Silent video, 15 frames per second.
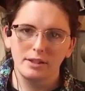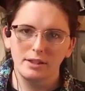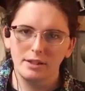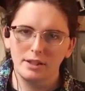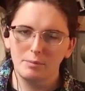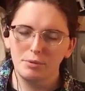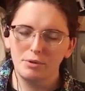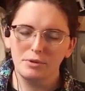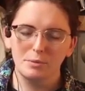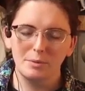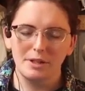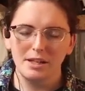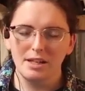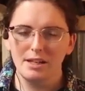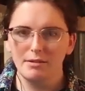and I bruised
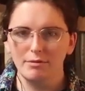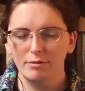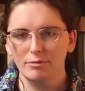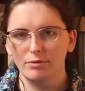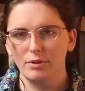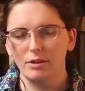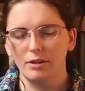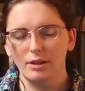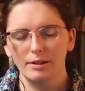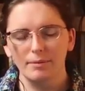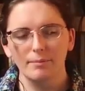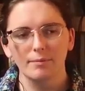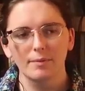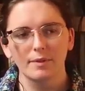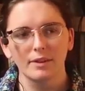my knee from falling,
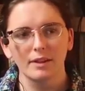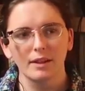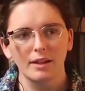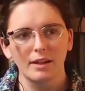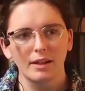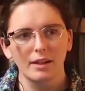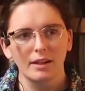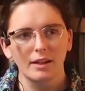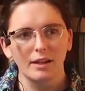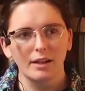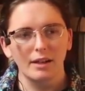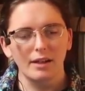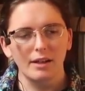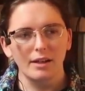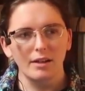
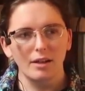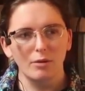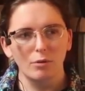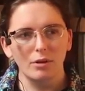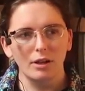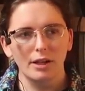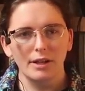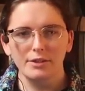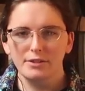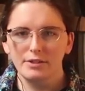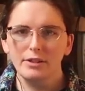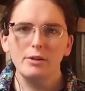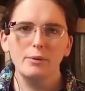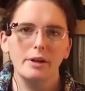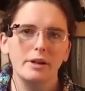I realized,
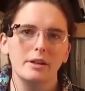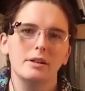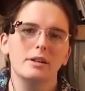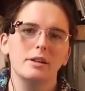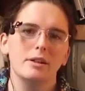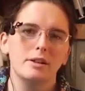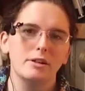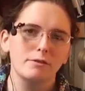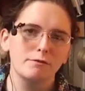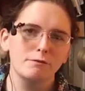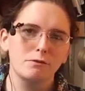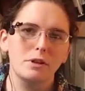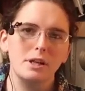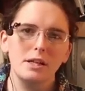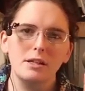you know what?
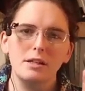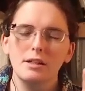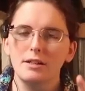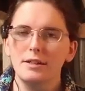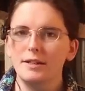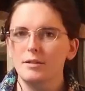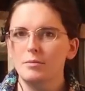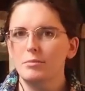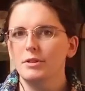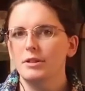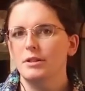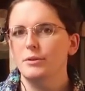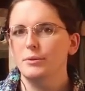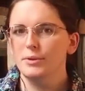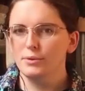Fred
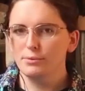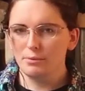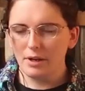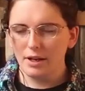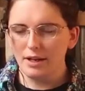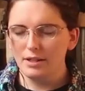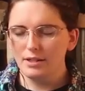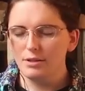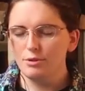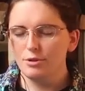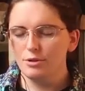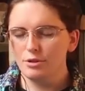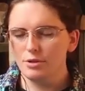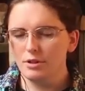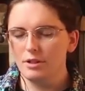Dibna was right. You
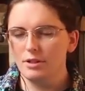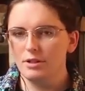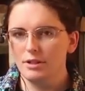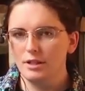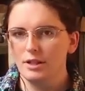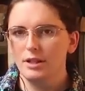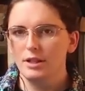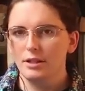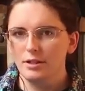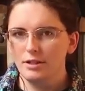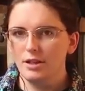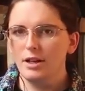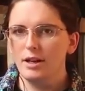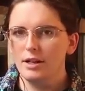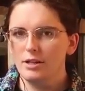should
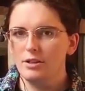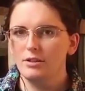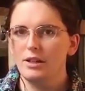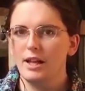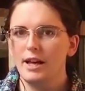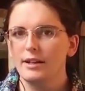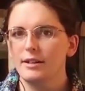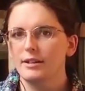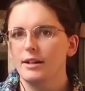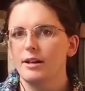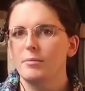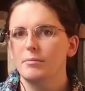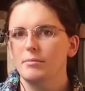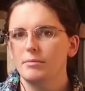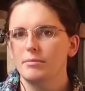tie your ladder
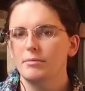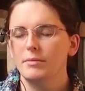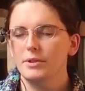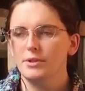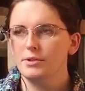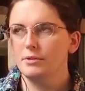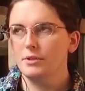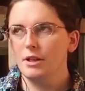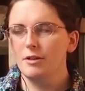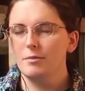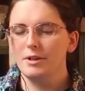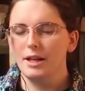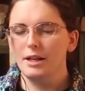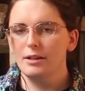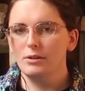up. And so now I've
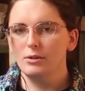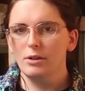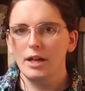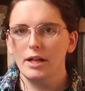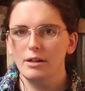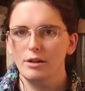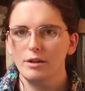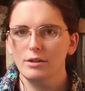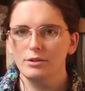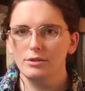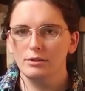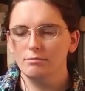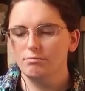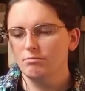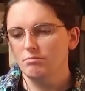been adding little eye hooks
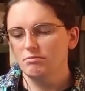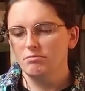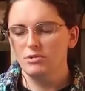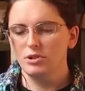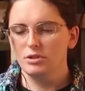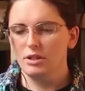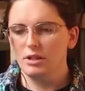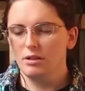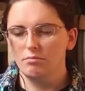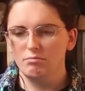and just